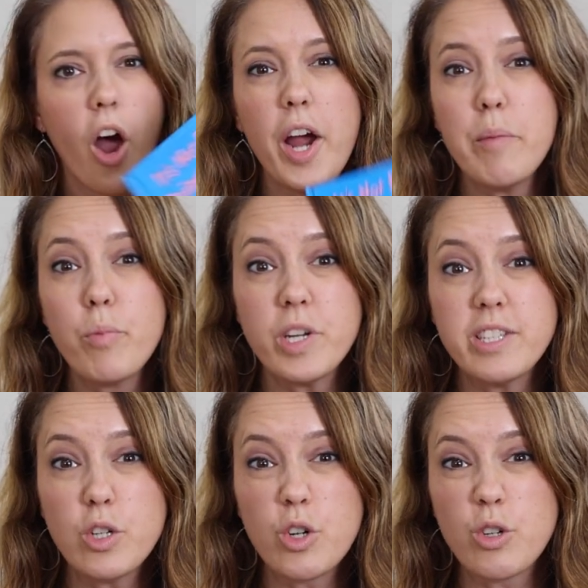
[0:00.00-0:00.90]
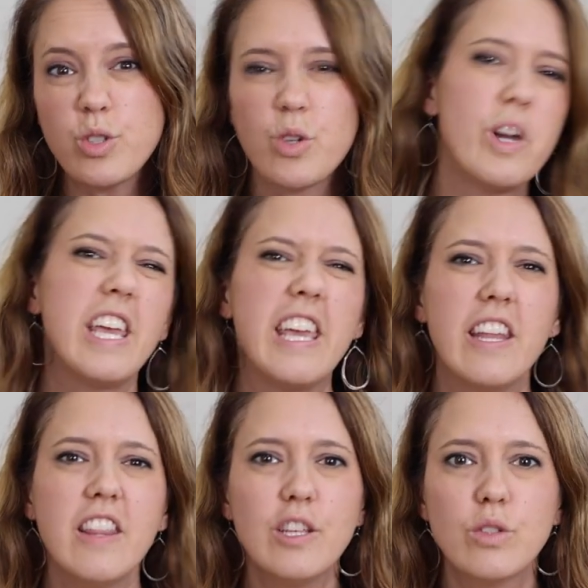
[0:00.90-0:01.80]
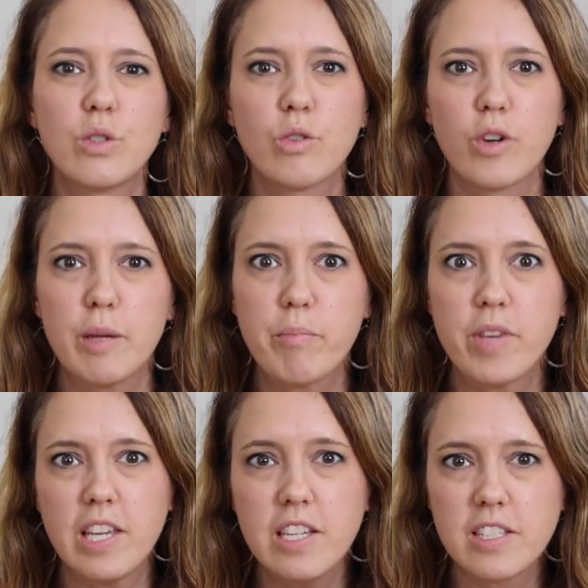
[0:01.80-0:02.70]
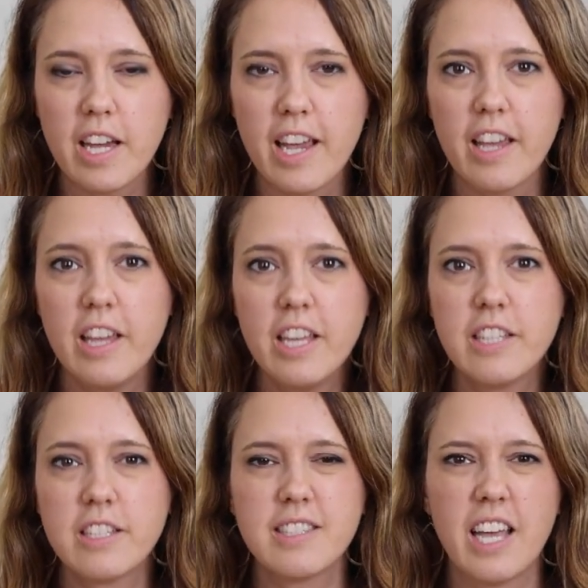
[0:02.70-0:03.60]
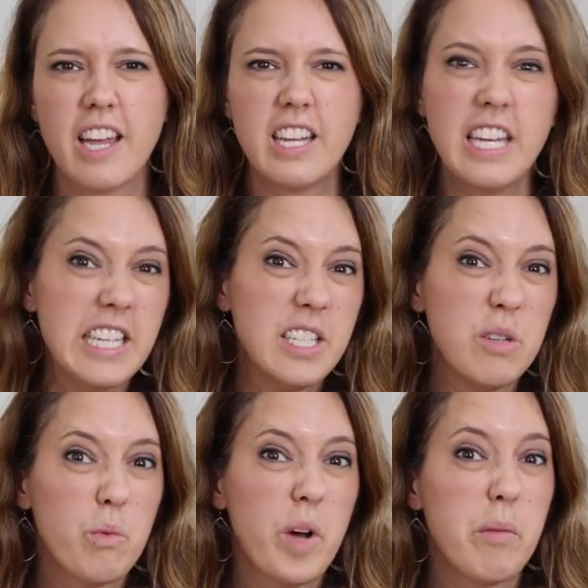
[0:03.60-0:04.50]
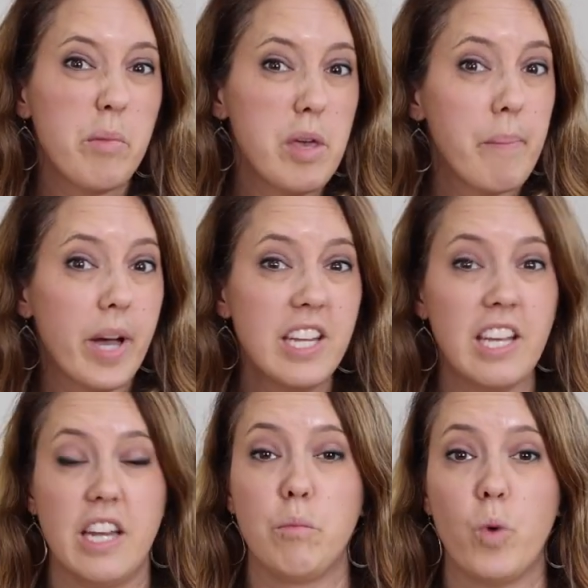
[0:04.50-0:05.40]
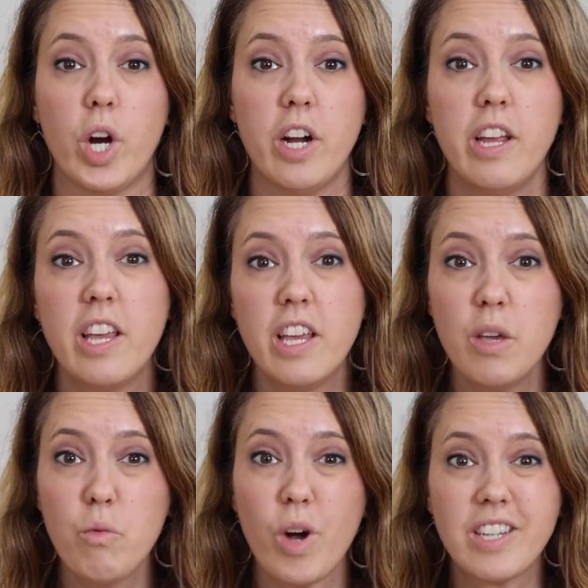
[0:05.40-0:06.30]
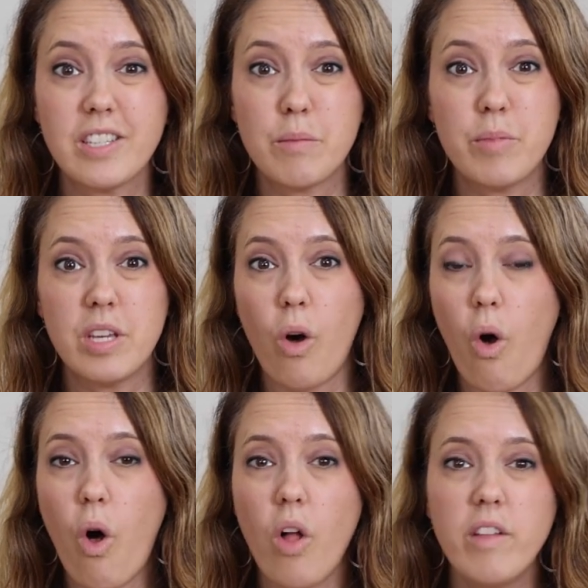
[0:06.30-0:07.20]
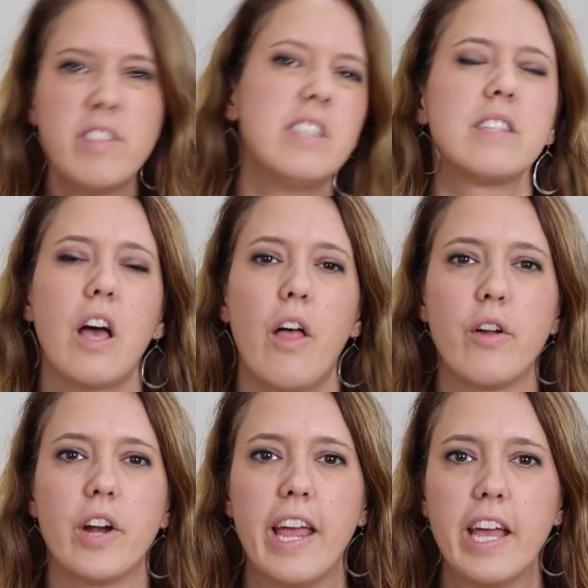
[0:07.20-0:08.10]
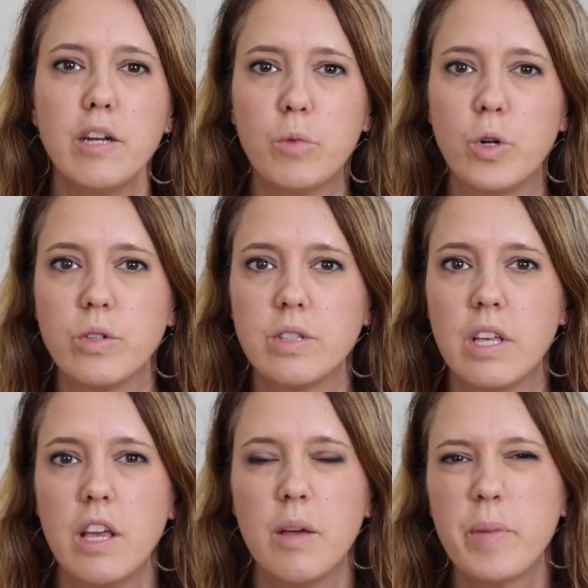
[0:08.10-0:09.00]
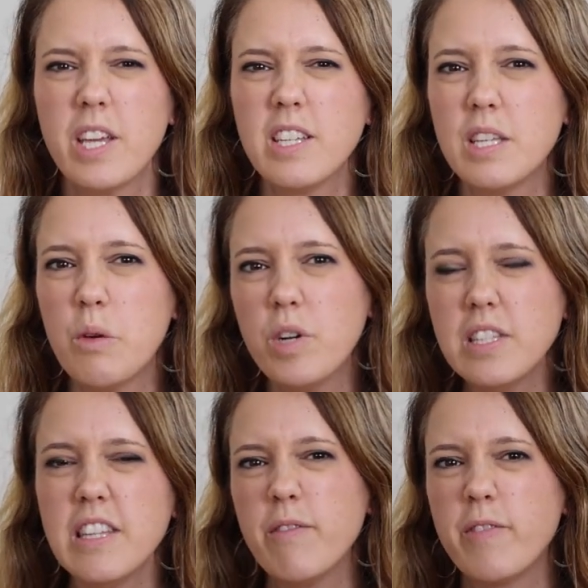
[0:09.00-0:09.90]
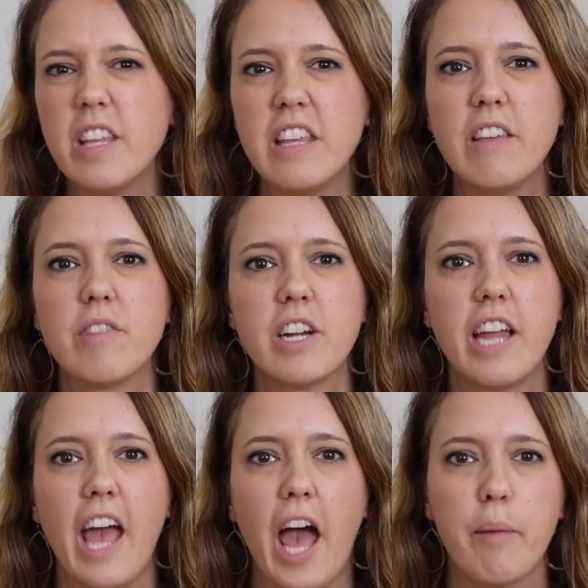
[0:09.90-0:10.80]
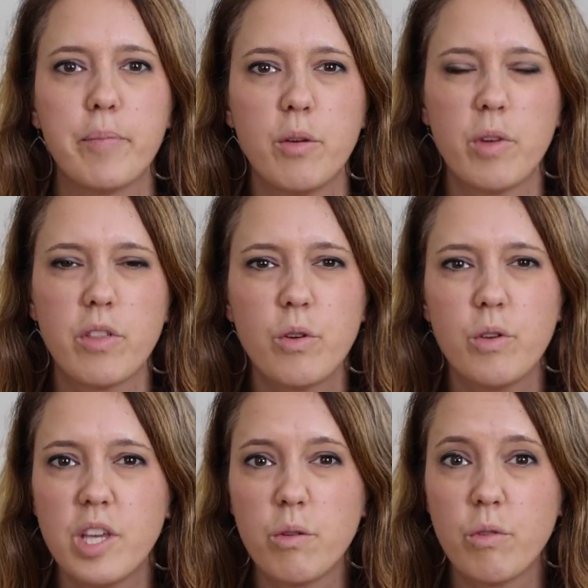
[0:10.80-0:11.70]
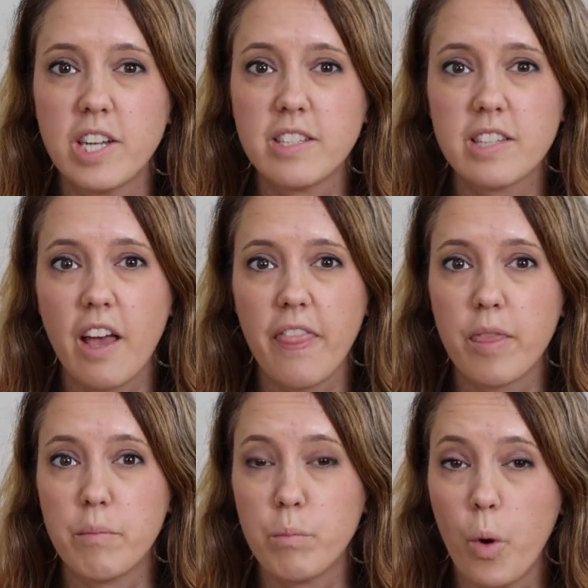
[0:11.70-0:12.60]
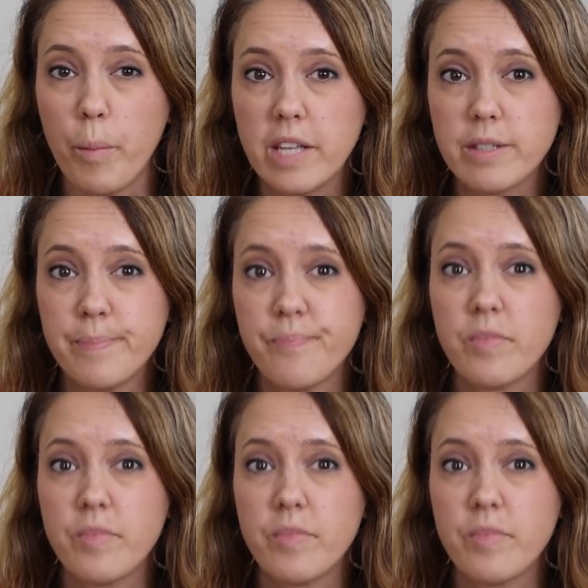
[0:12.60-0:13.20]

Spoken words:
All right, boys and girls, so in this story, PJ decided he didn't want to be a bunny anymore. He wanted to be all of these other animals because he wasn't feeling very happy with who he was at the moment.